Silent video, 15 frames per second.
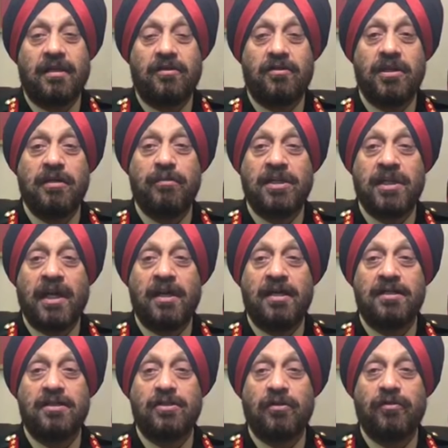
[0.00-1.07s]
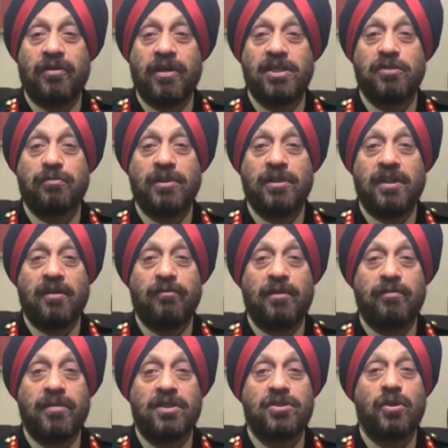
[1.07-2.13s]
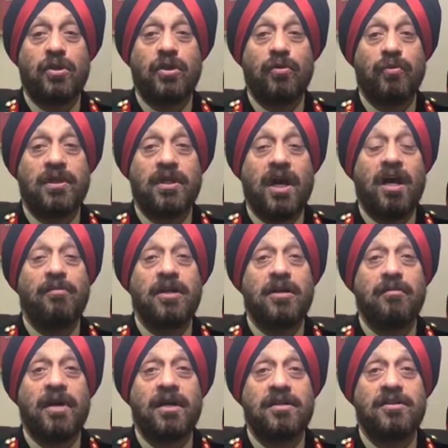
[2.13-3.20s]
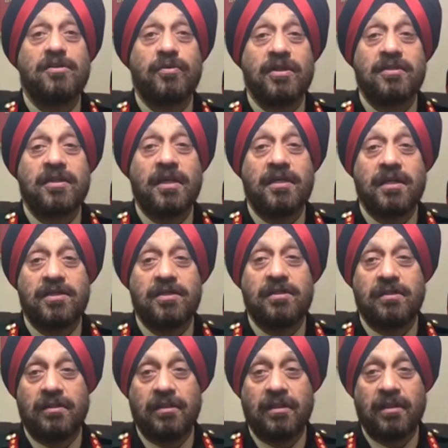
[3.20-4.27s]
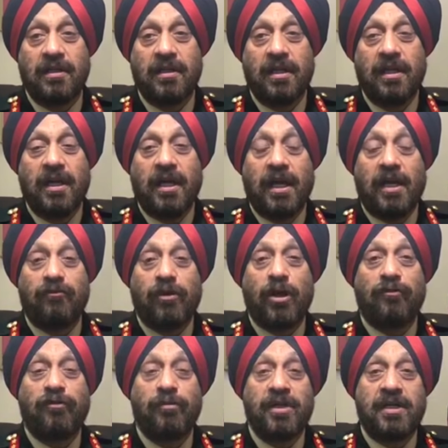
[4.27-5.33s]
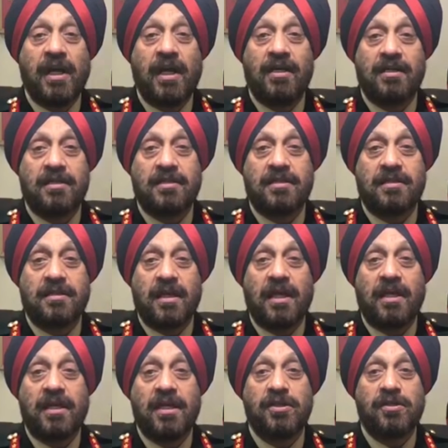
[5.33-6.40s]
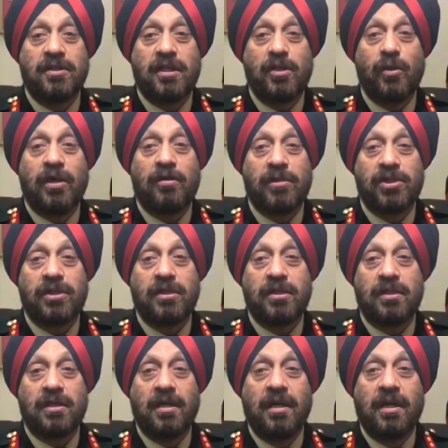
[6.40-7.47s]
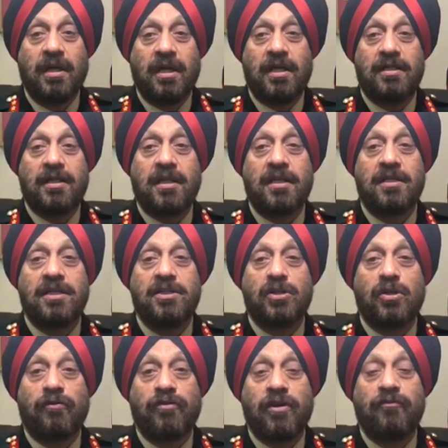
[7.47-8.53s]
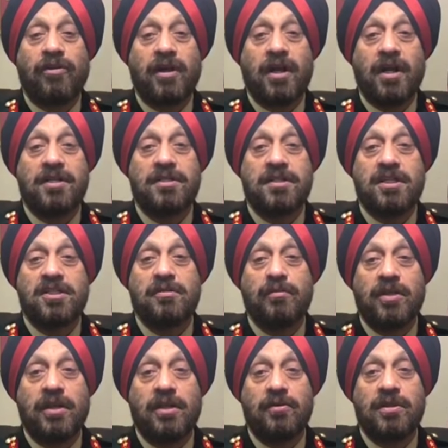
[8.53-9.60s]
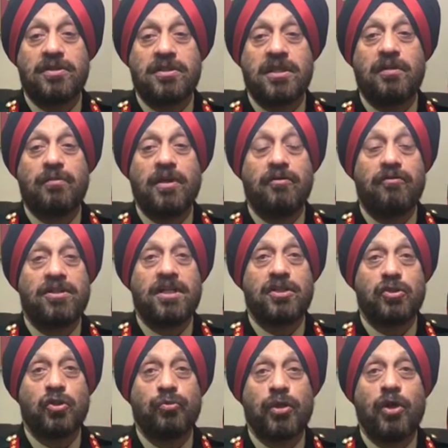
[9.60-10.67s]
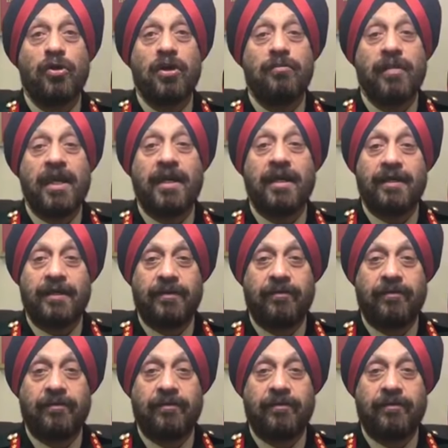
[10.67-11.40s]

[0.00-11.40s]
three battalions of a regiment have been bestowed with Army Commanders Unit Citation, and one of our battalions engaged in the UN mission in the contingent of Africa is testimony to the statement which I so proudly make.